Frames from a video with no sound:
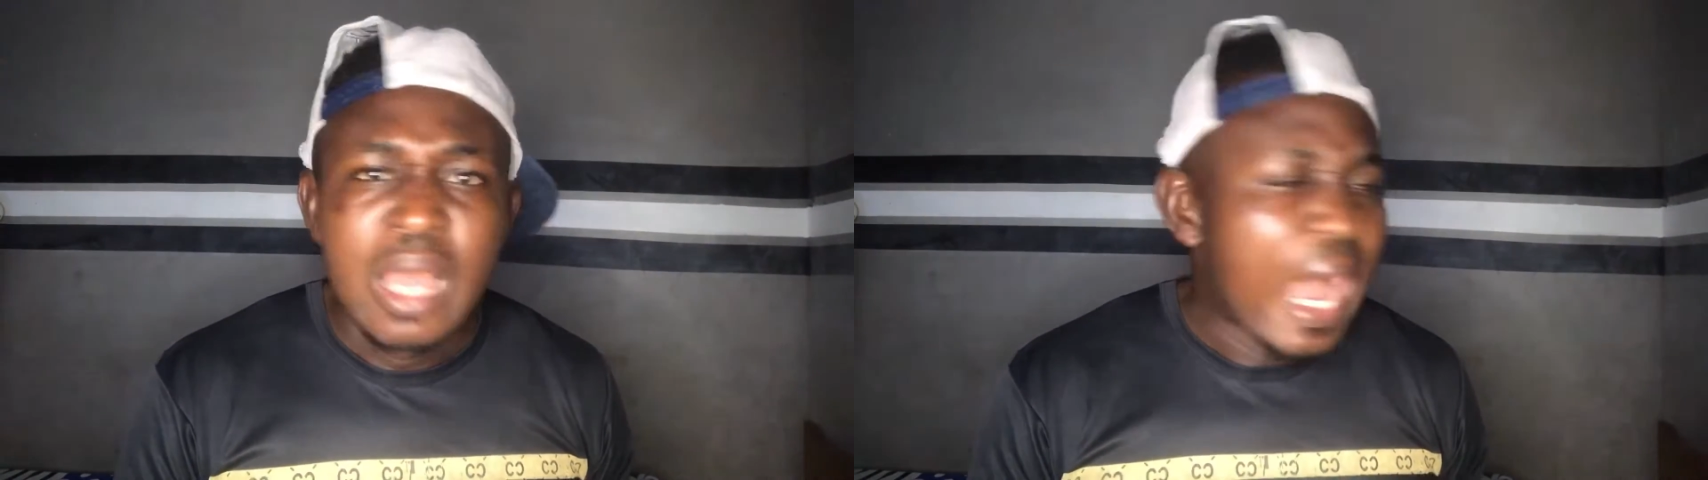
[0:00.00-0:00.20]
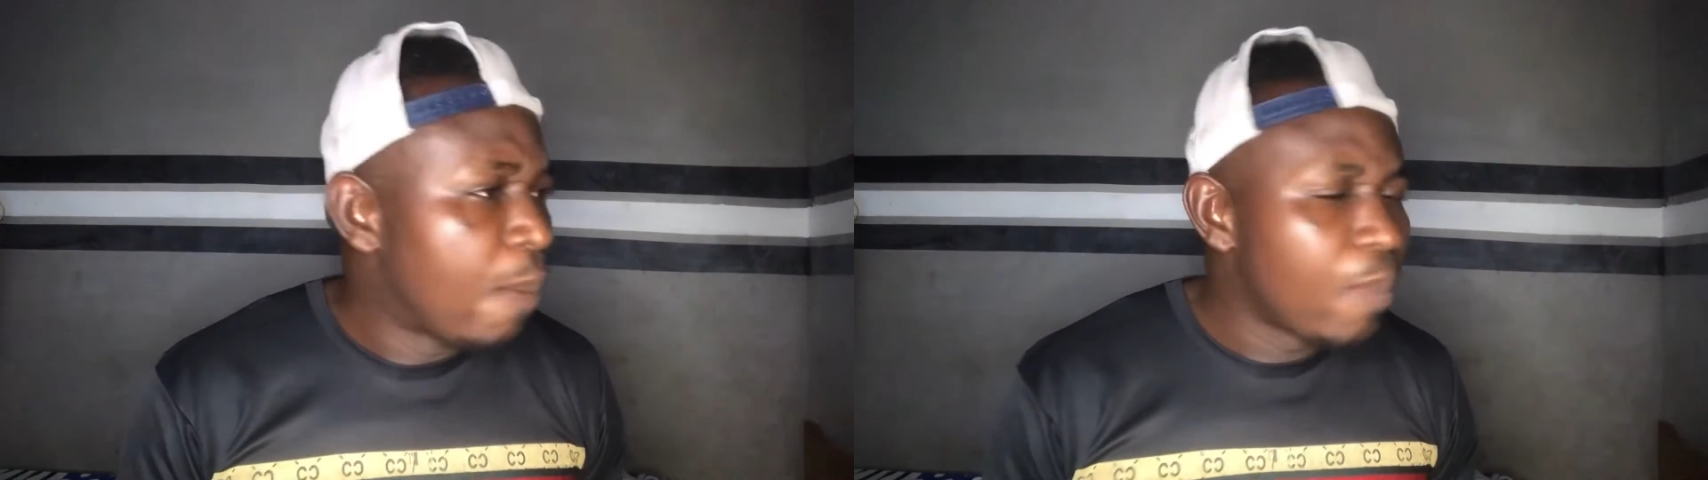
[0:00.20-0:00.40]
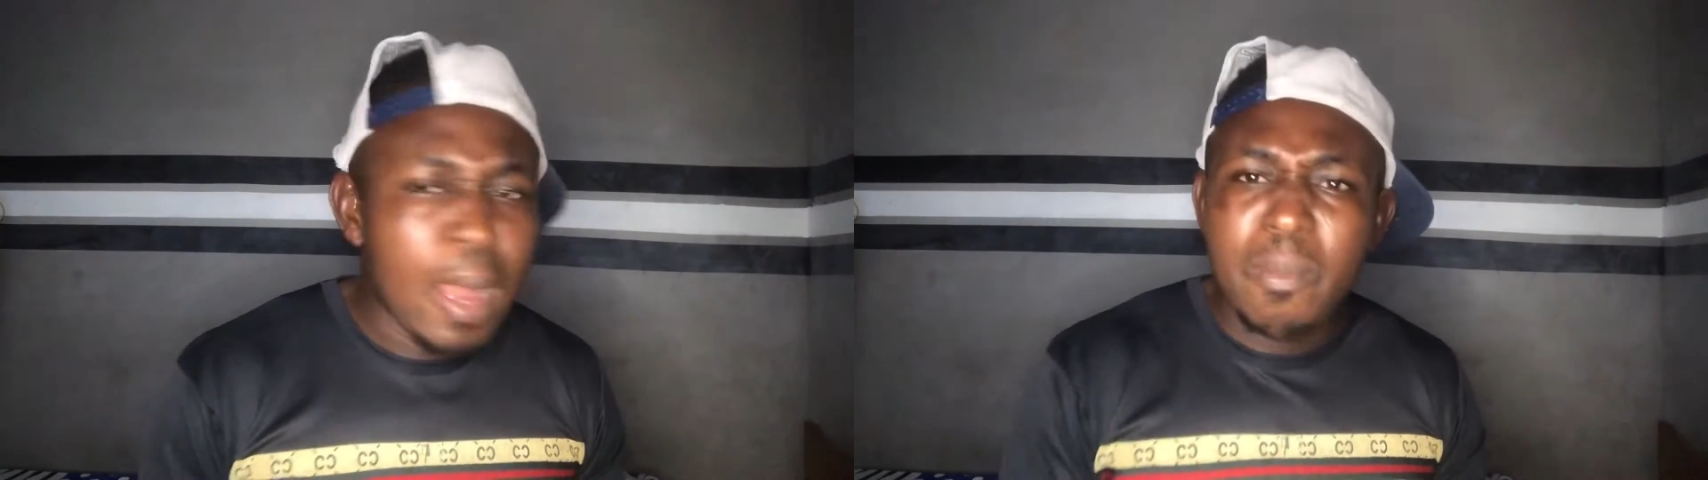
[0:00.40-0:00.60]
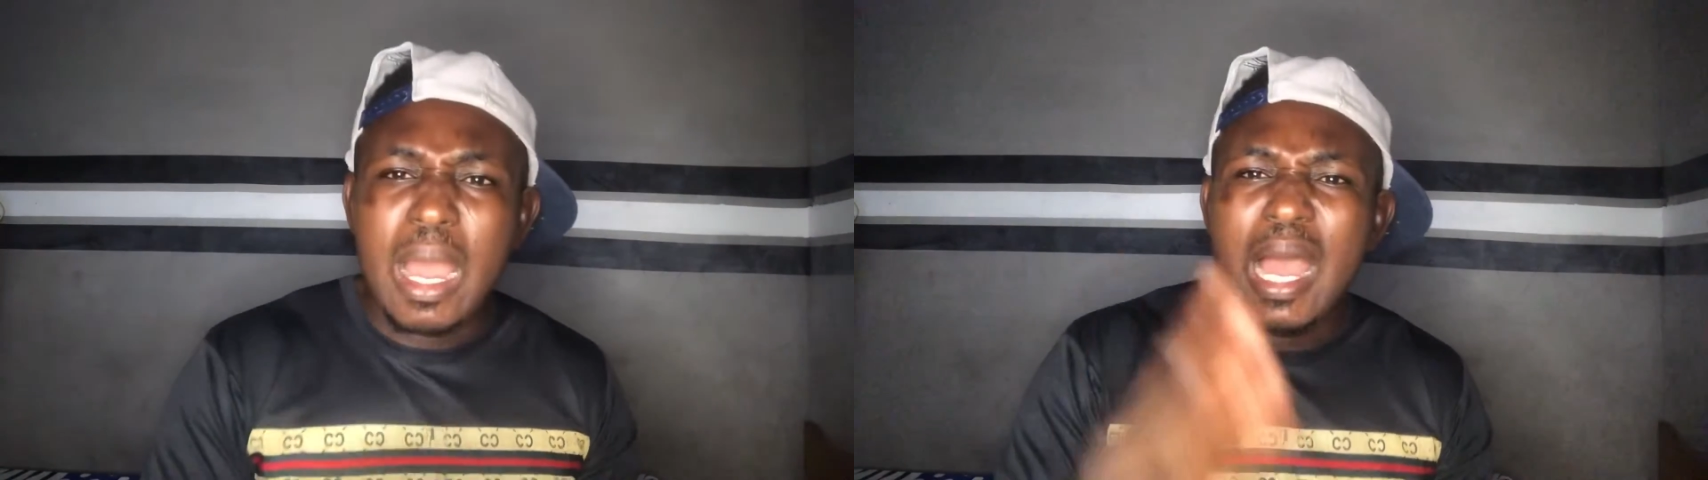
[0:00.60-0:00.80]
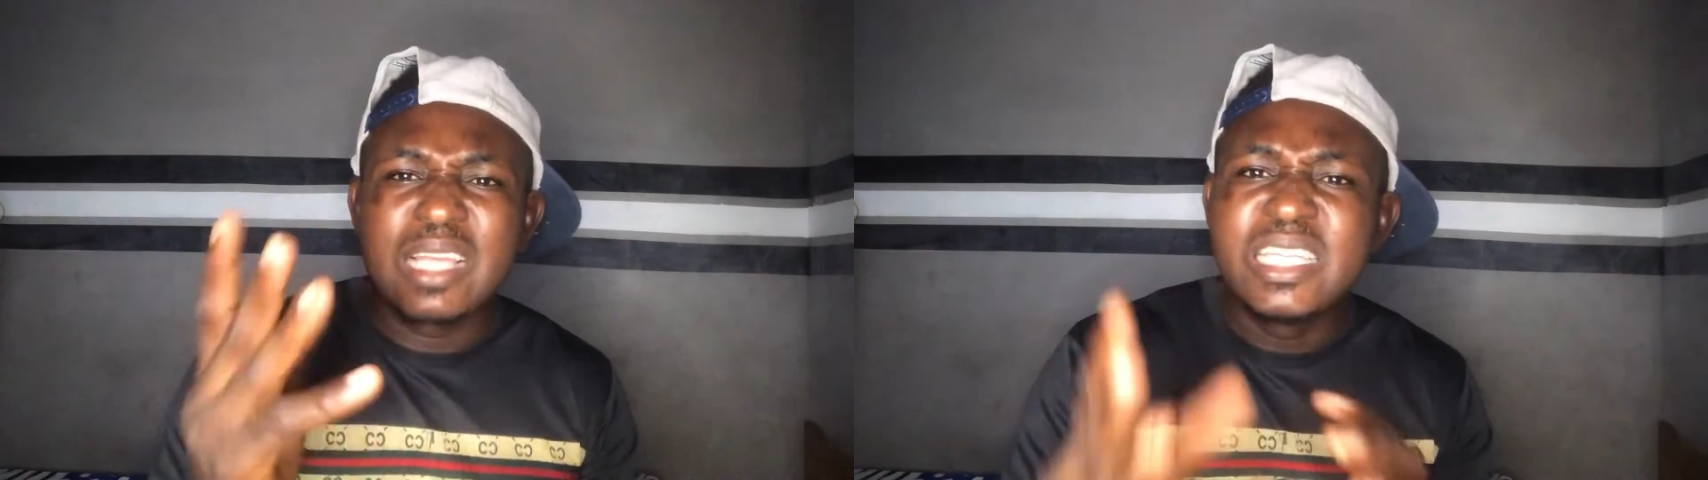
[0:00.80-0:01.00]

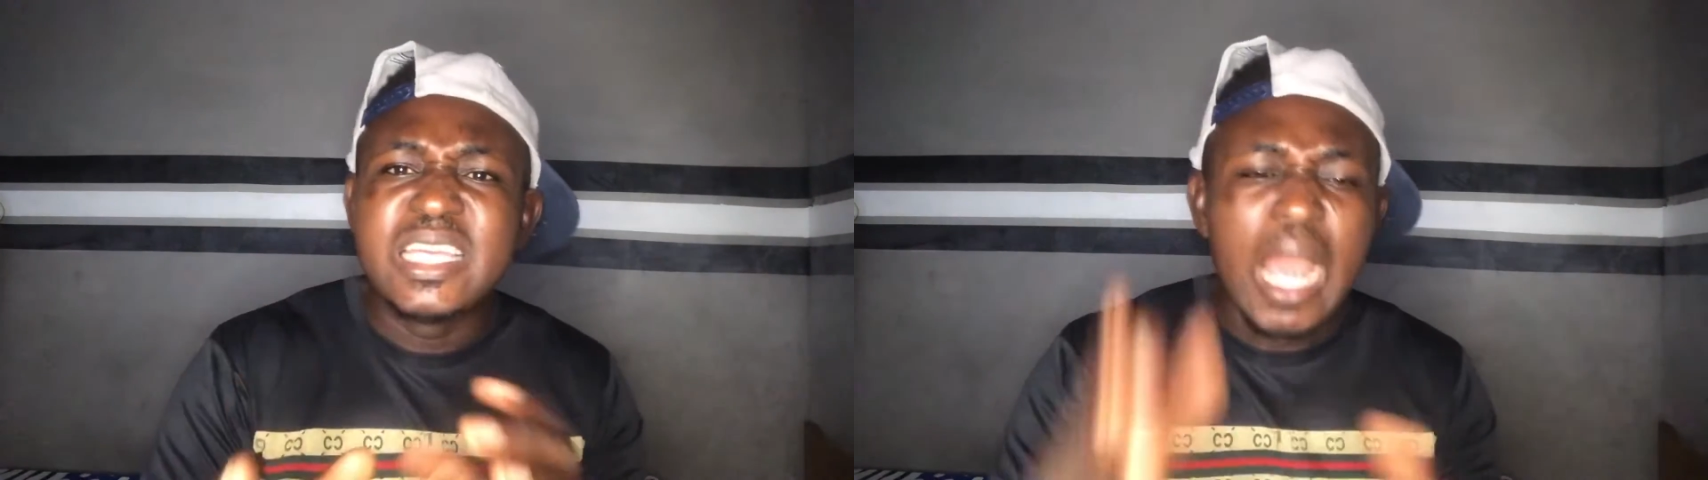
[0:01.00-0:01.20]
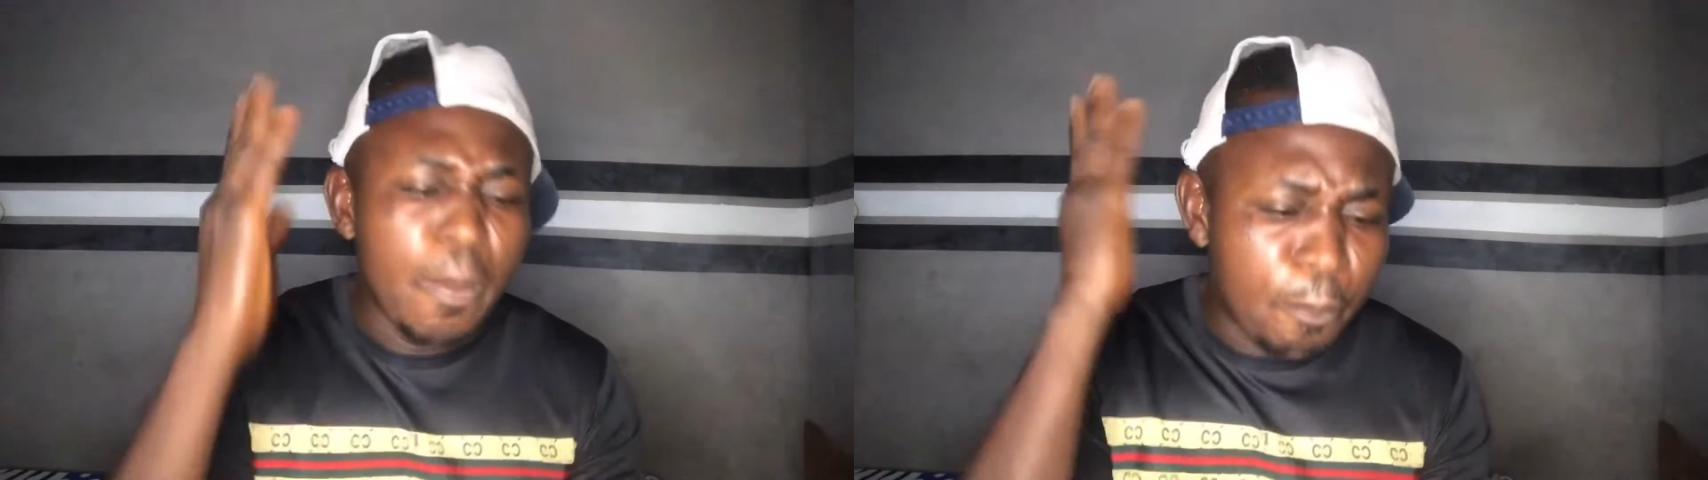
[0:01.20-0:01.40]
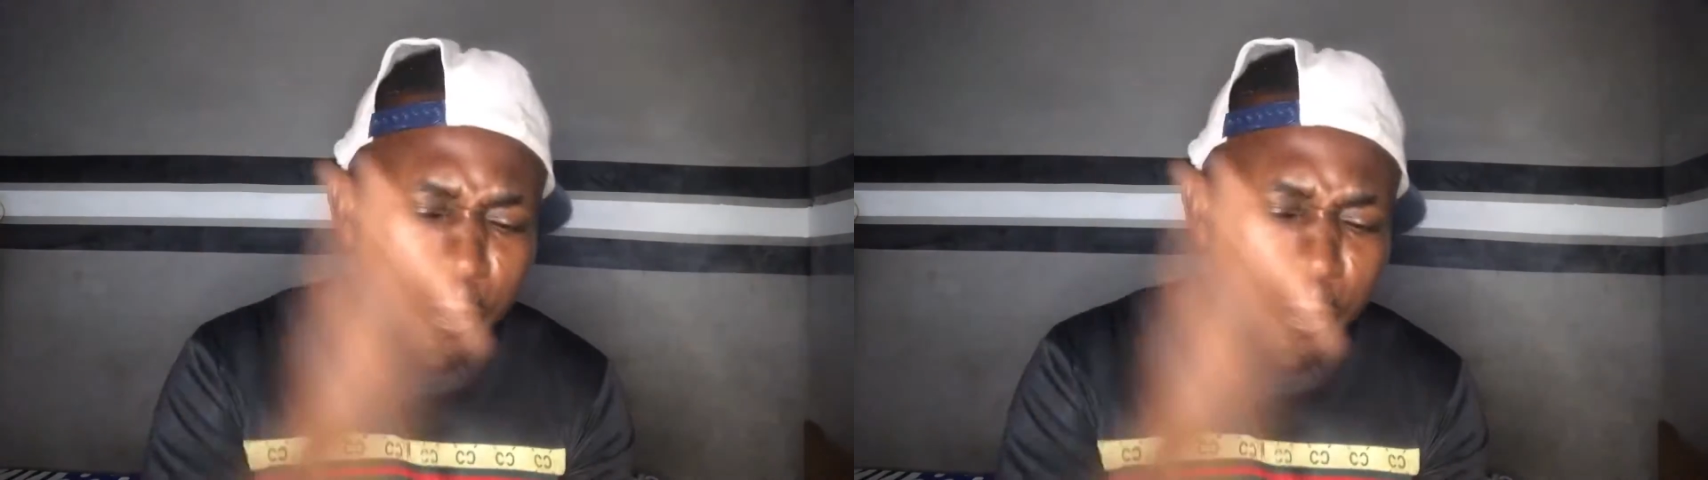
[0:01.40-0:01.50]
I